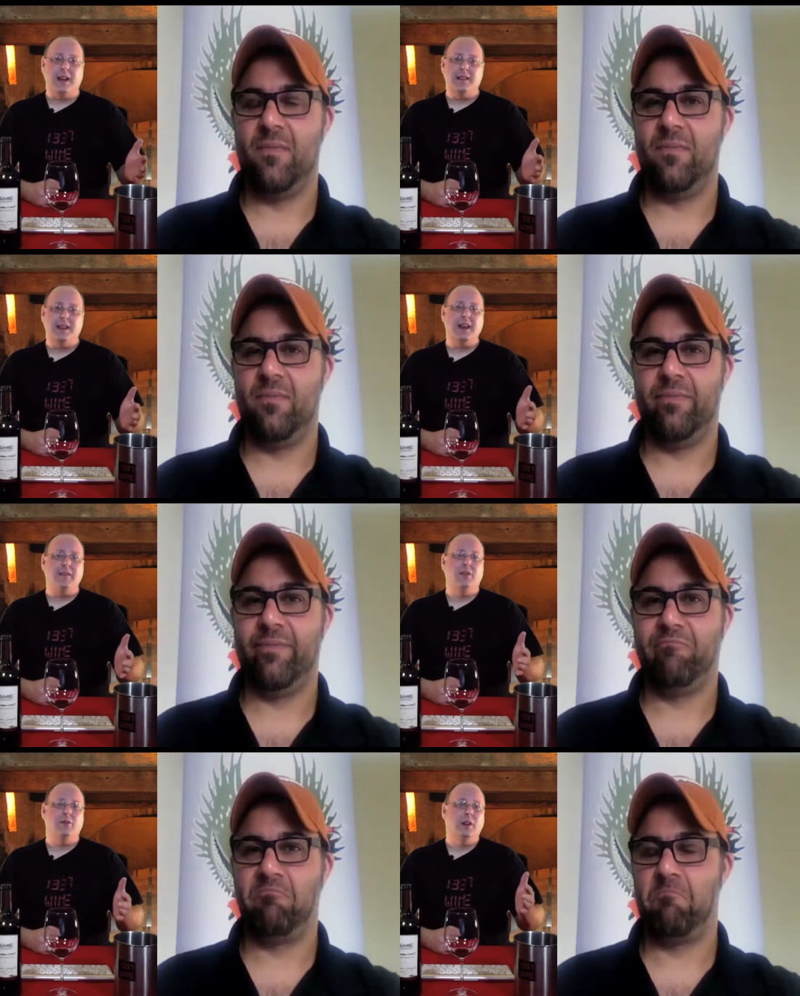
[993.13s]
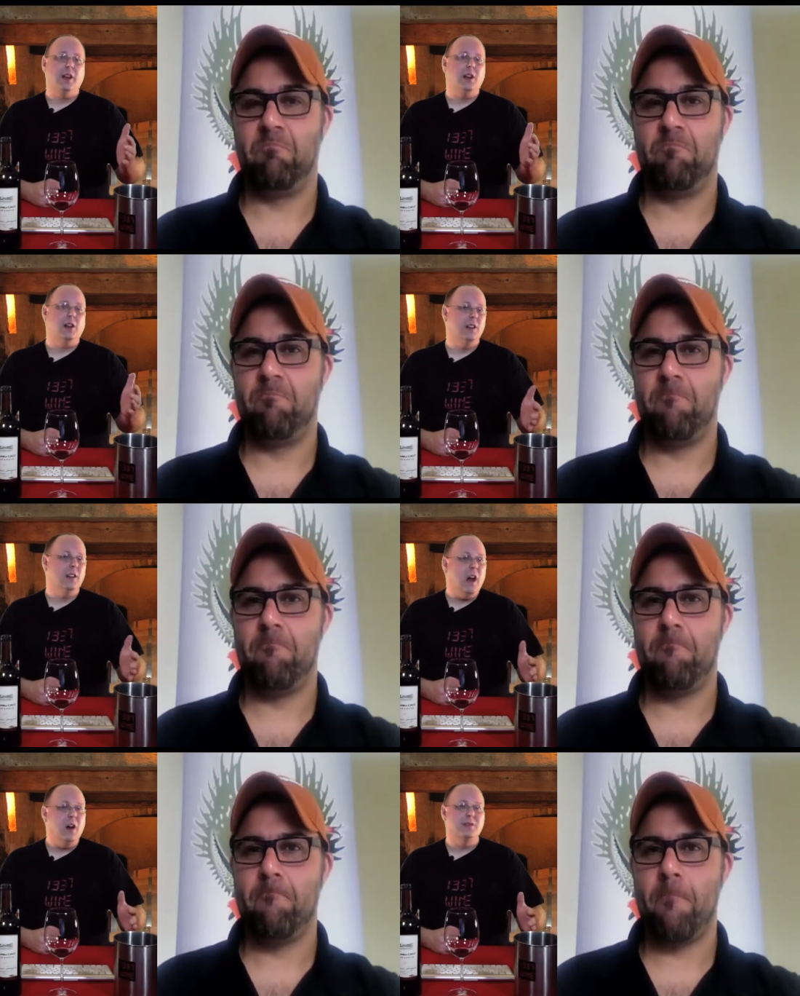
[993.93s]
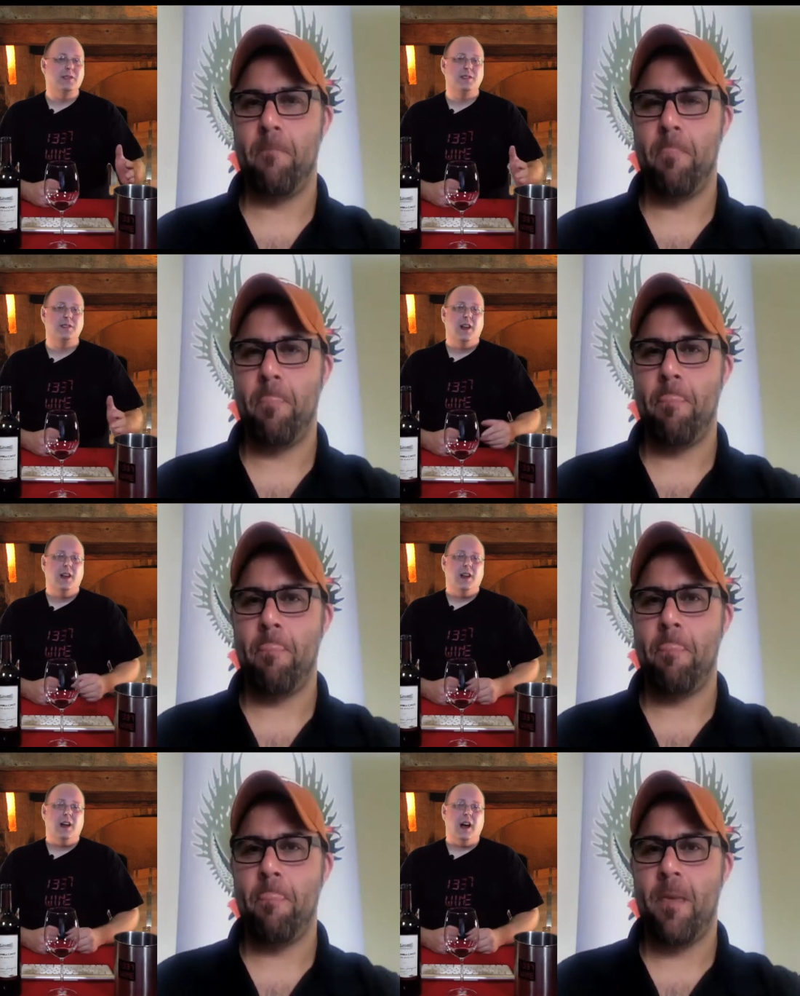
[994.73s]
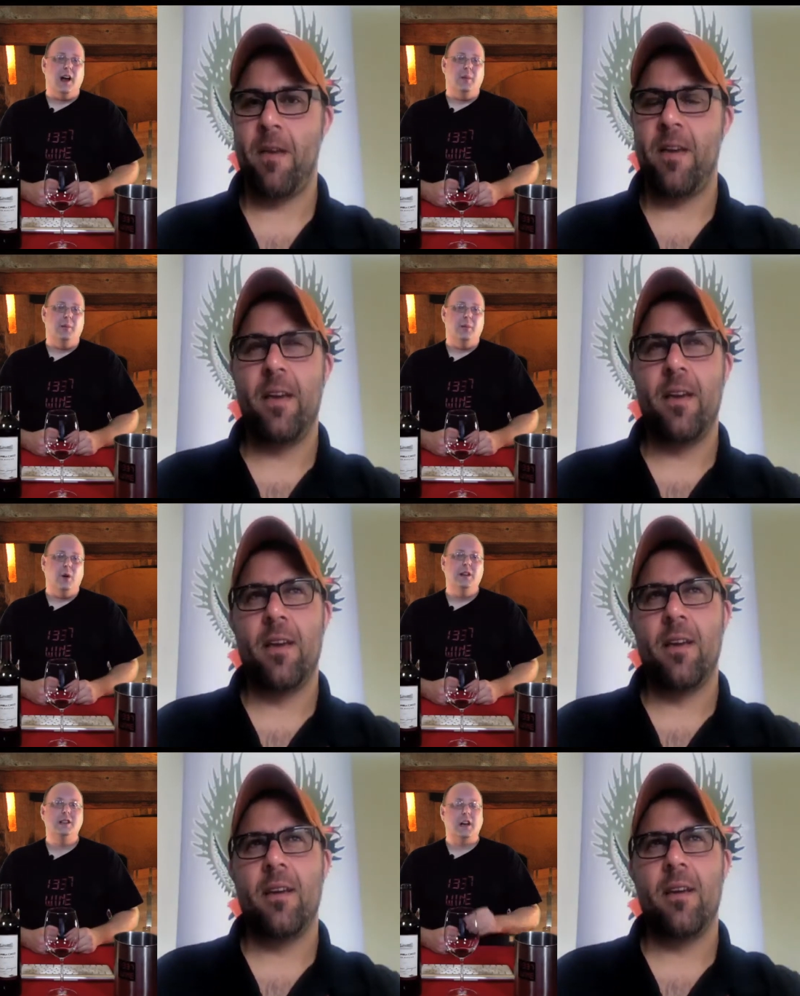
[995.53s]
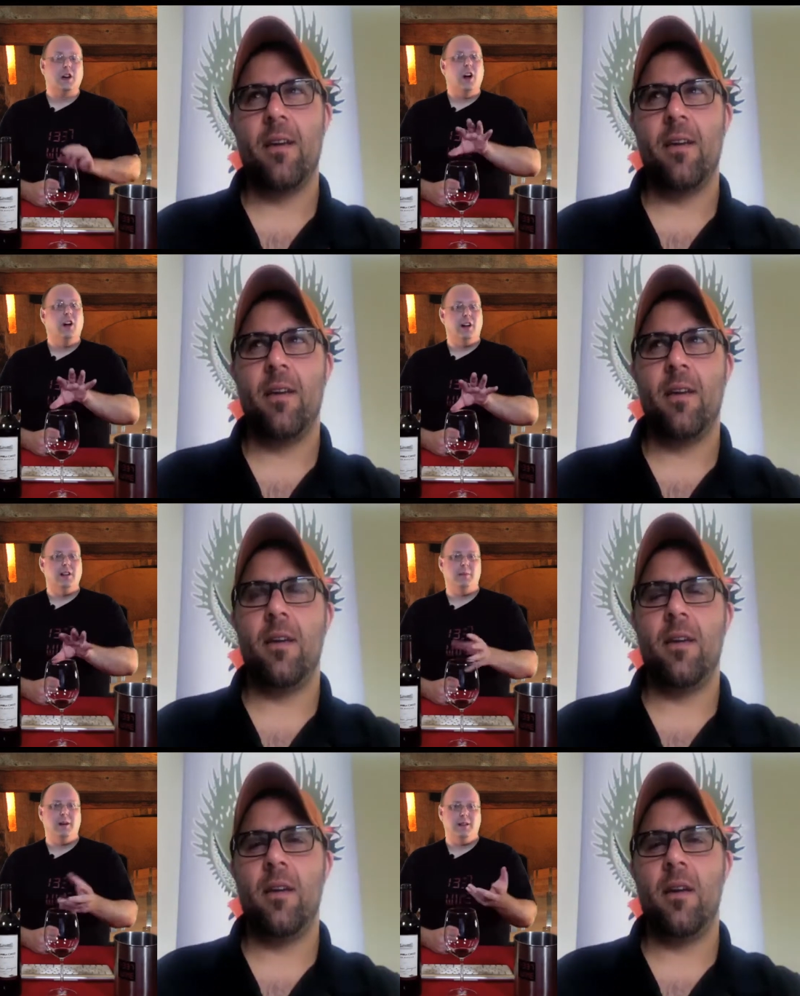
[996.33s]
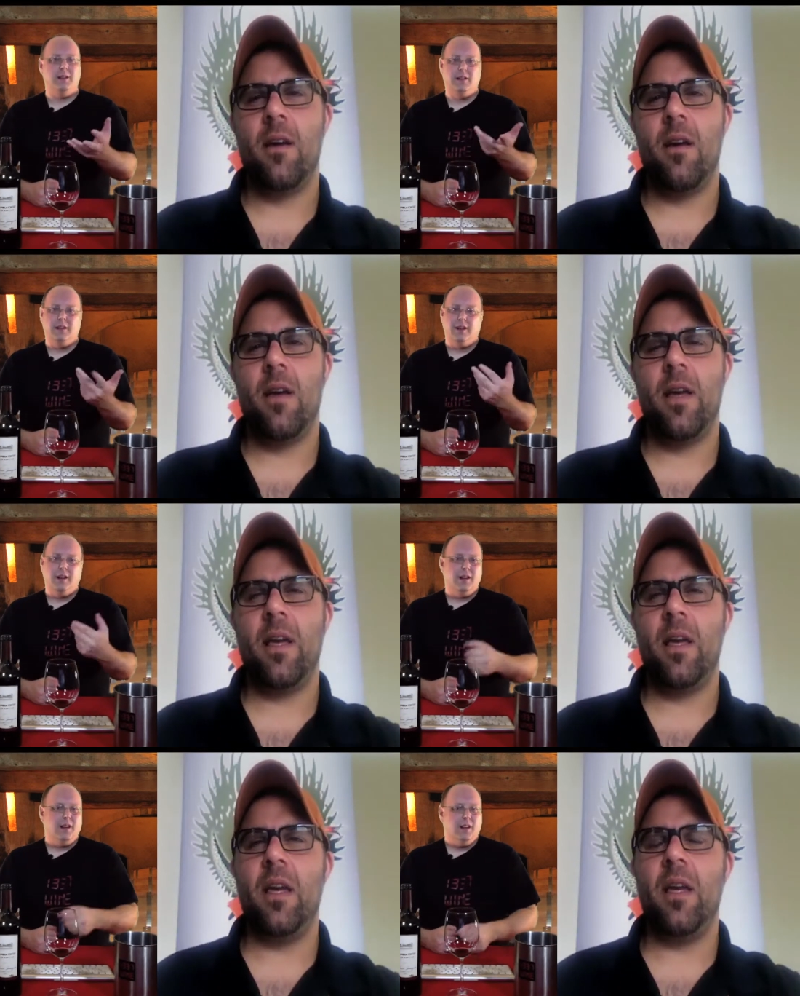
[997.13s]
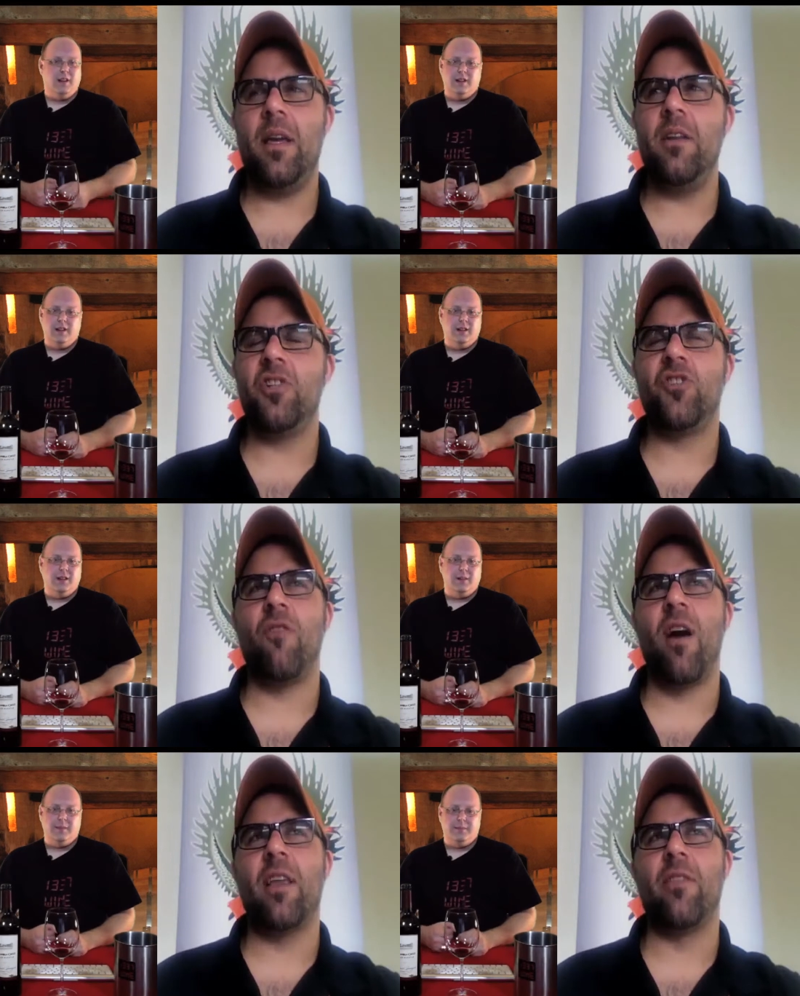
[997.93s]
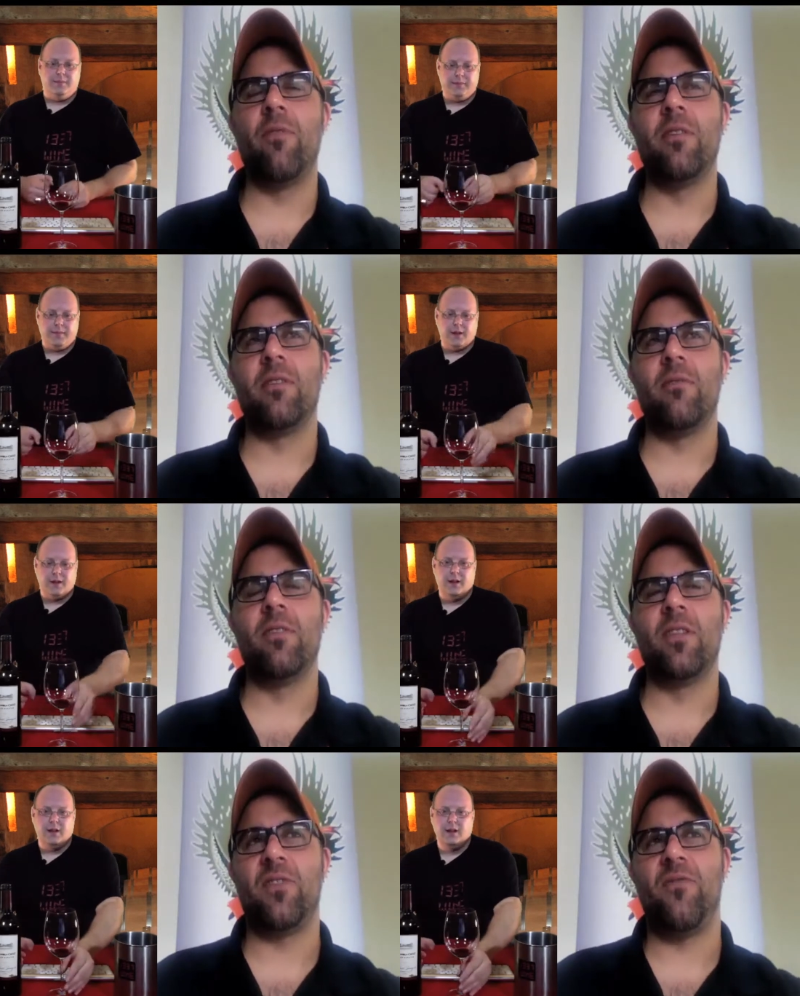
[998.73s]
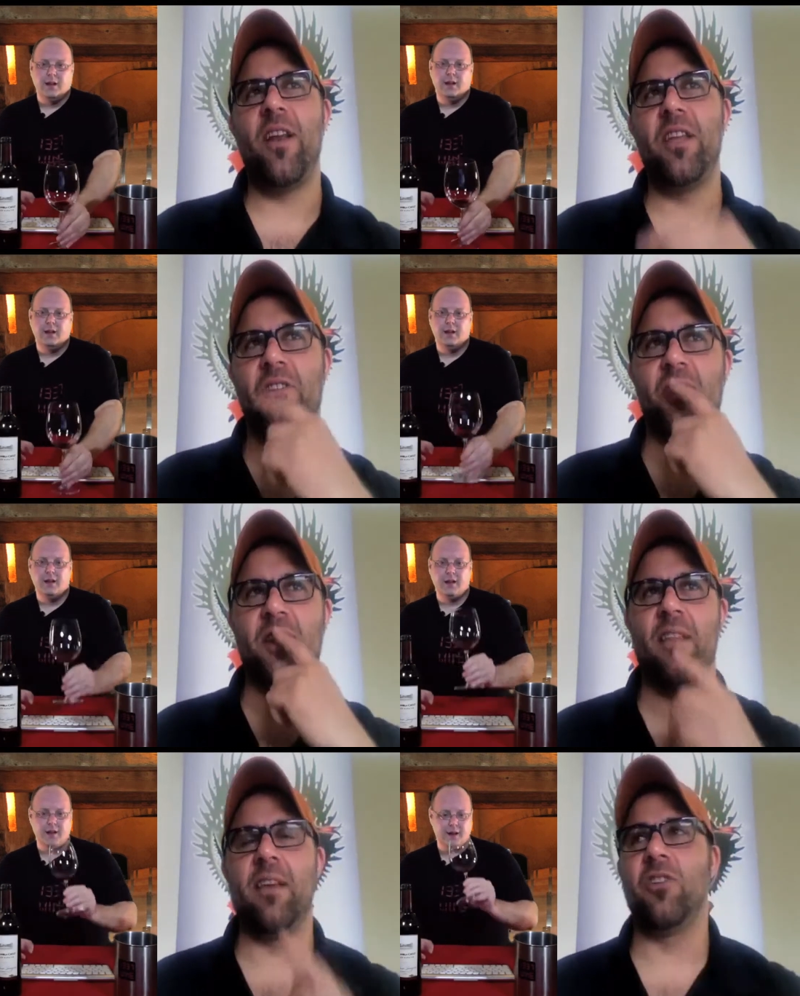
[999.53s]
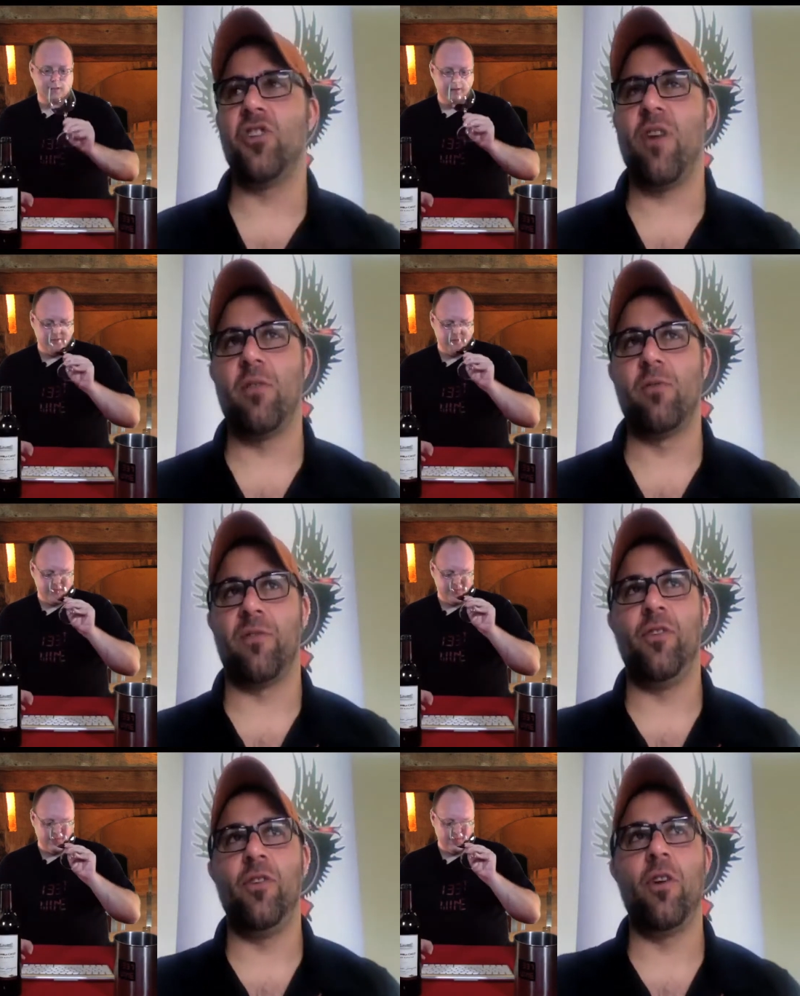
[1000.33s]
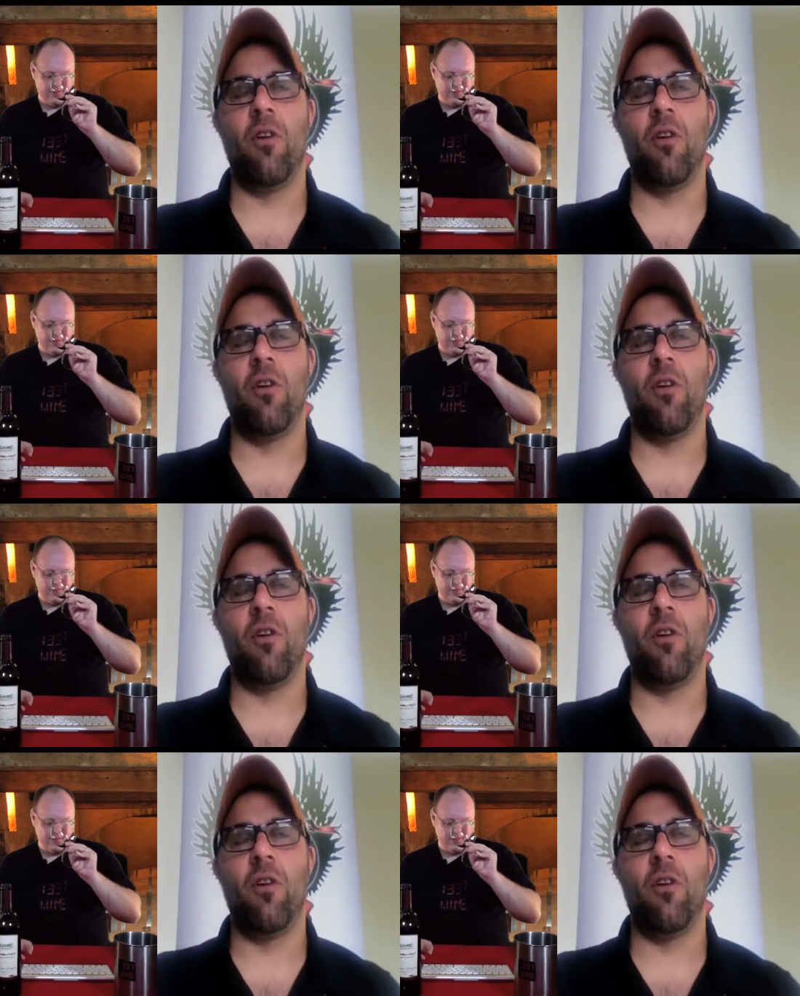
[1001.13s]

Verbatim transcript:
Speaker 1: I think even really close,
Speaker 2: um, or at least not current. I mean, in Australia, there is there is. It's funny you should say that. In Australia, there was a few